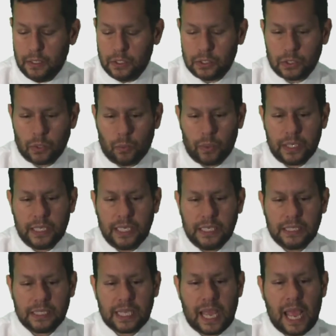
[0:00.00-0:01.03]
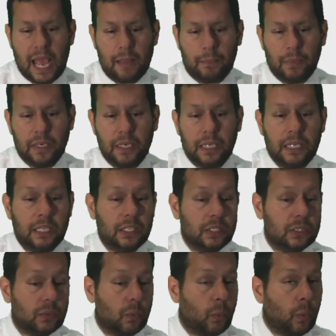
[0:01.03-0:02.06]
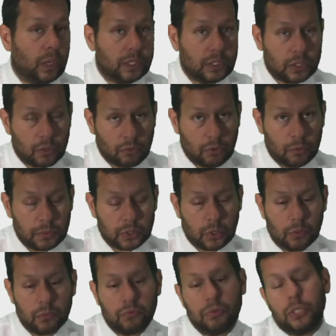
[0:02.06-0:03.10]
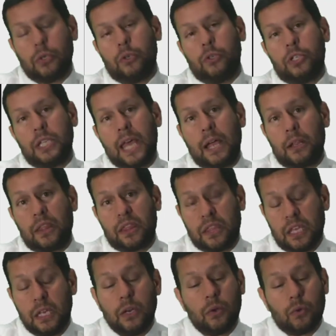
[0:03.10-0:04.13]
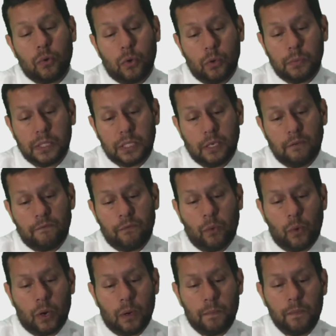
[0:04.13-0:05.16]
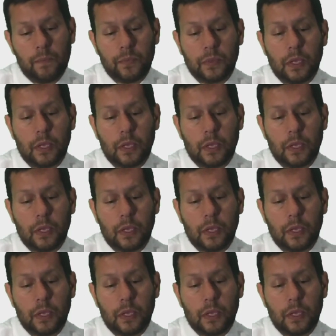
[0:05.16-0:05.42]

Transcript: So what needs to happen is once the chromosomes return to that thin chromatin form,